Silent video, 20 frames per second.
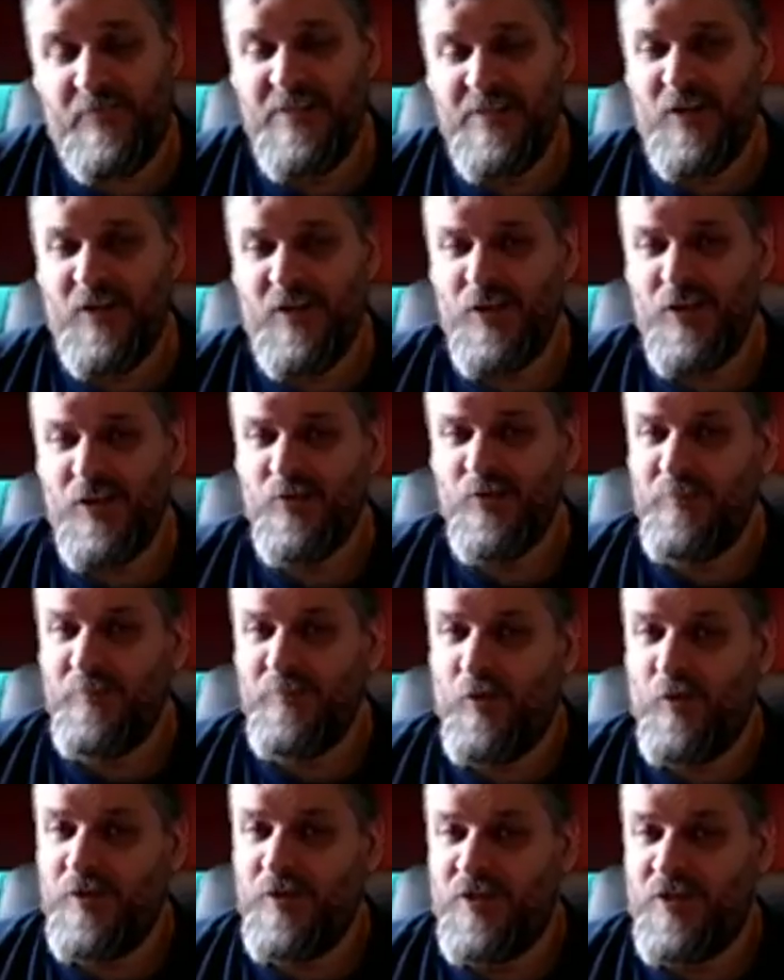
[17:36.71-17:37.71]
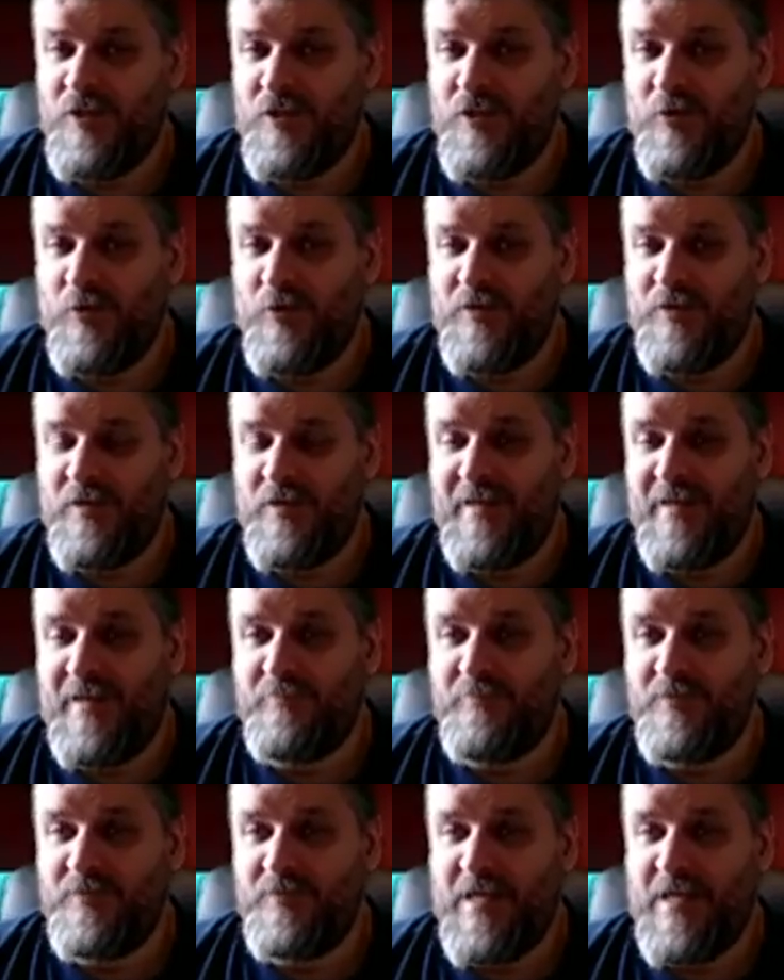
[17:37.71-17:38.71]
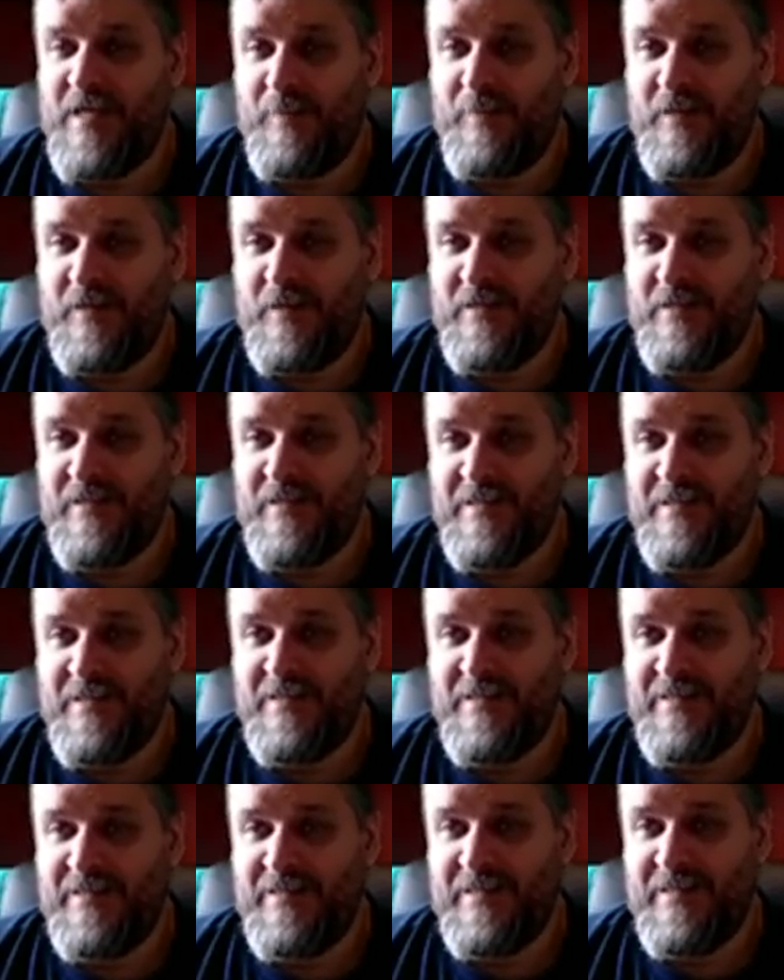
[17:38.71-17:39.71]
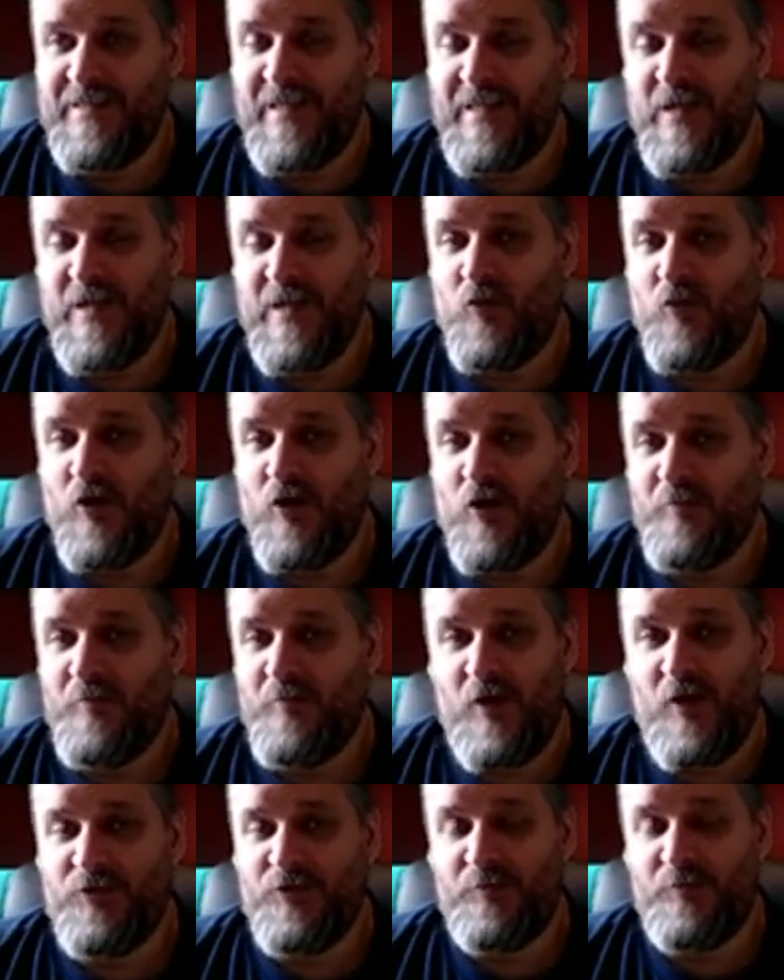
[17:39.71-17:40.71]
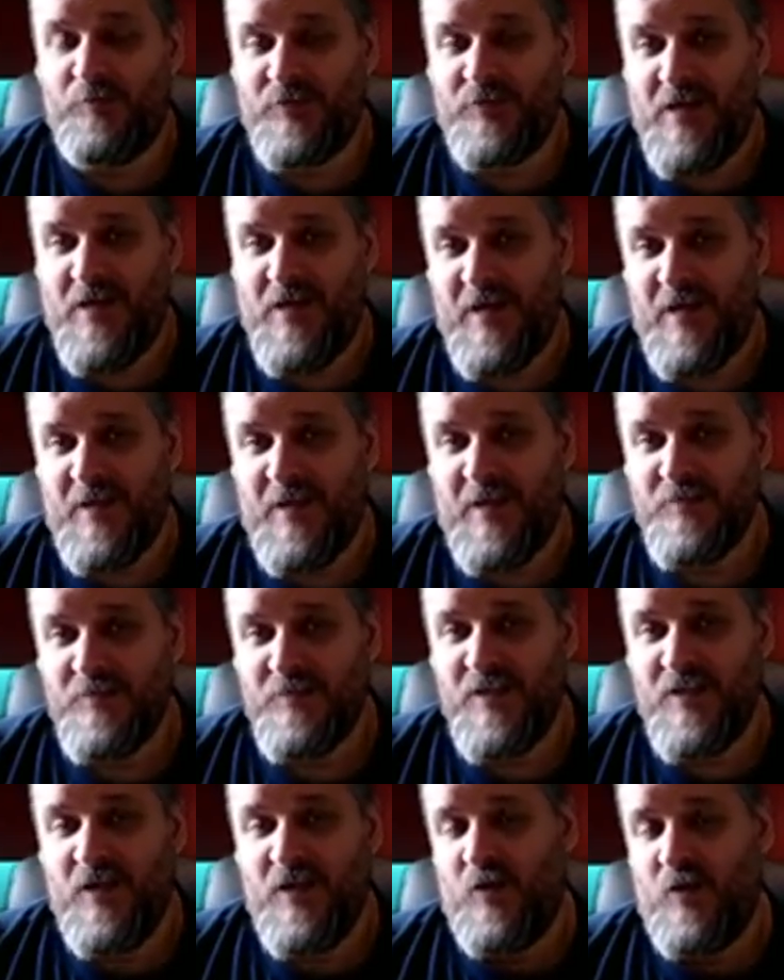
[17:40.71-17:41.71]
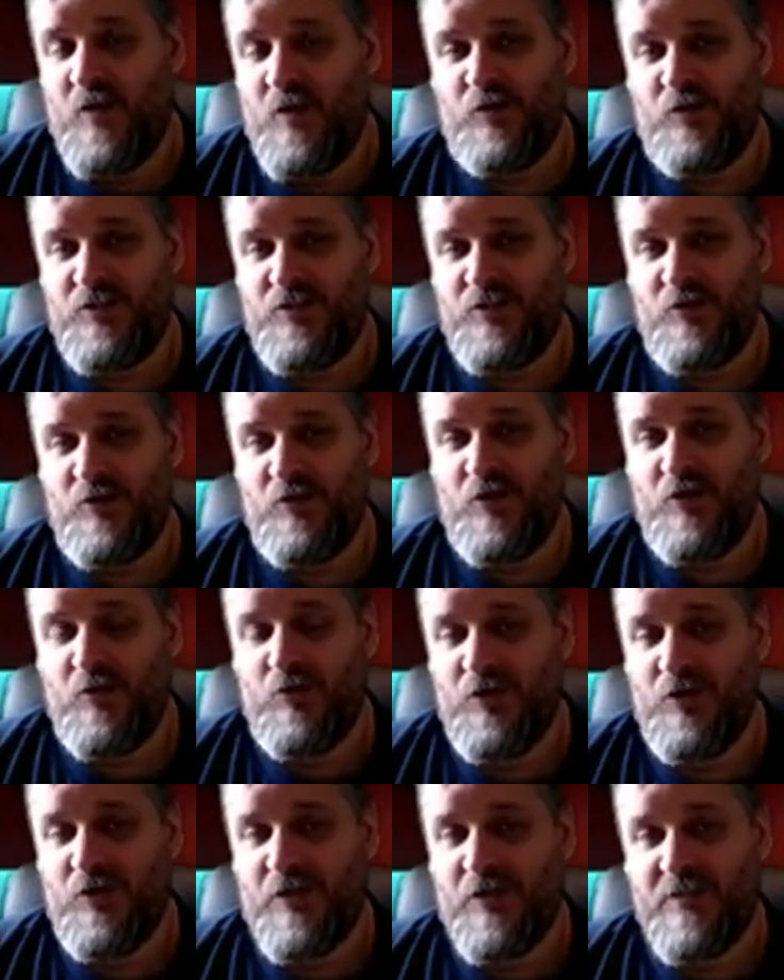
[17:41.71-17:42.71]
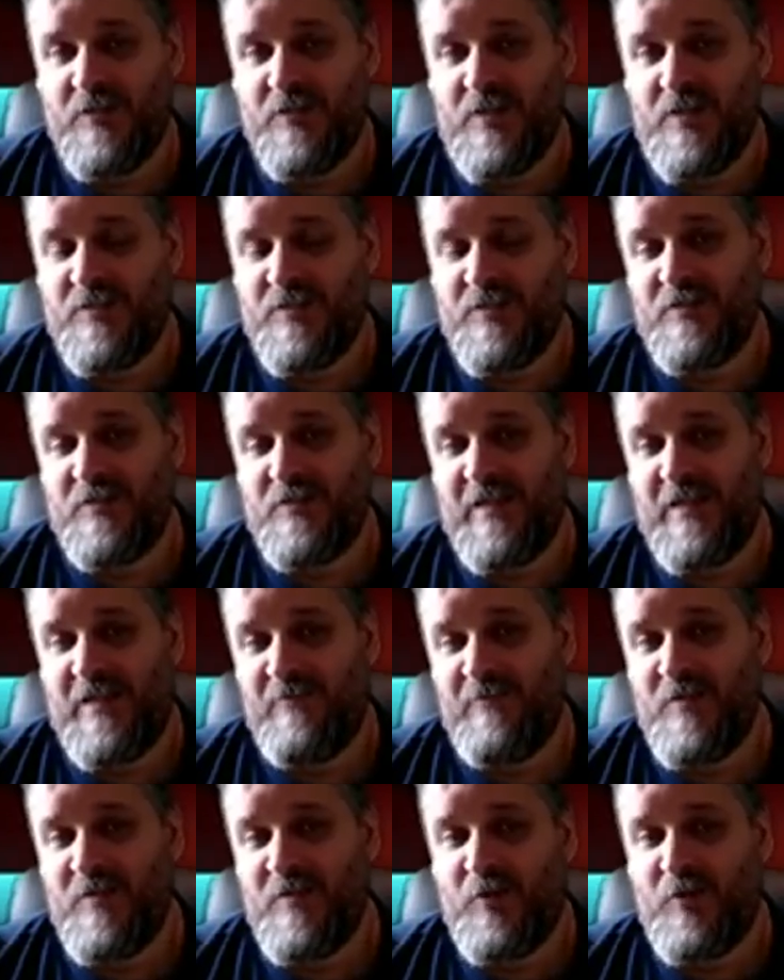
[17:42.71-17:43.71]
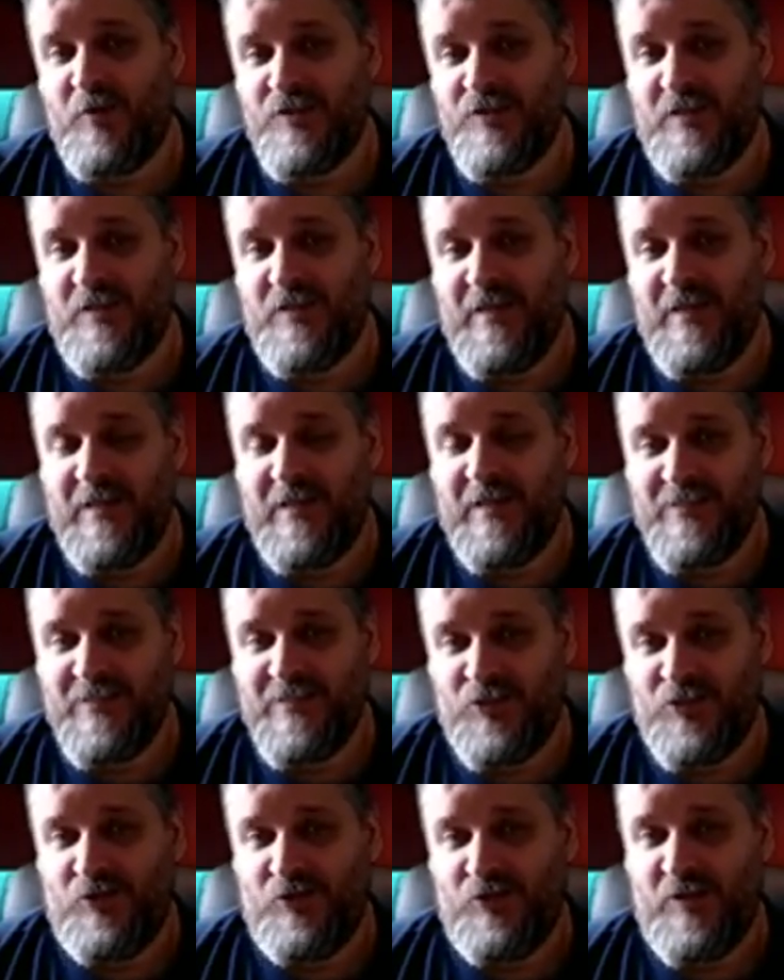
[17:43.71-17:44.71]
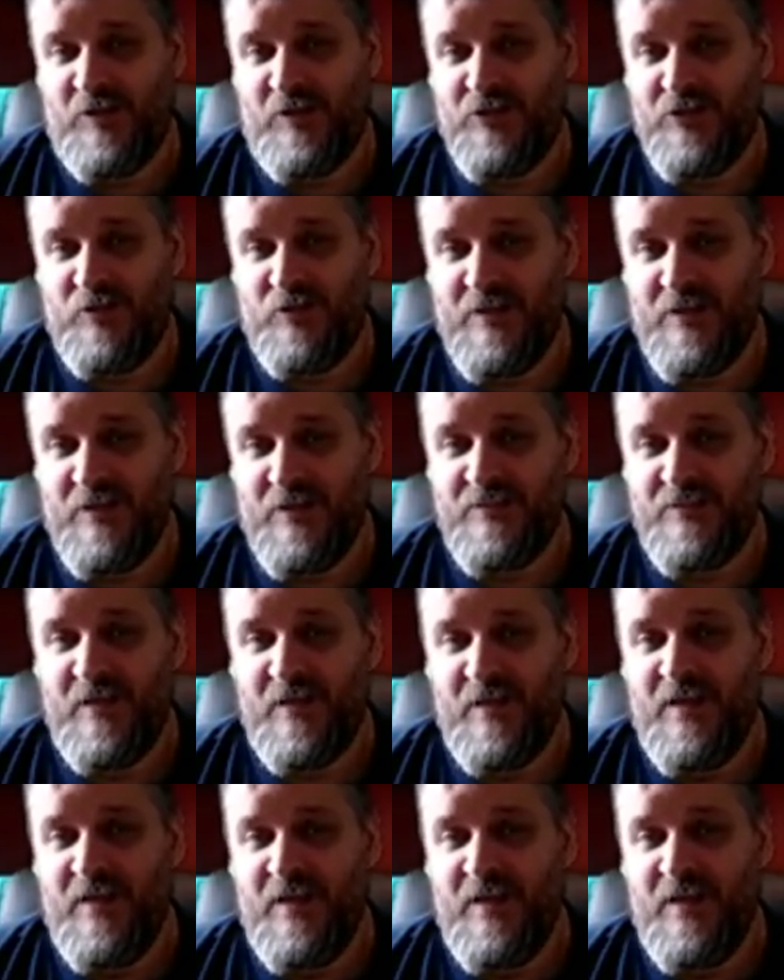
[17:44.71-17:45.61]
It's also important to note that typing in the keyword multiple times will do no good. It doesn't give the person any additional entries.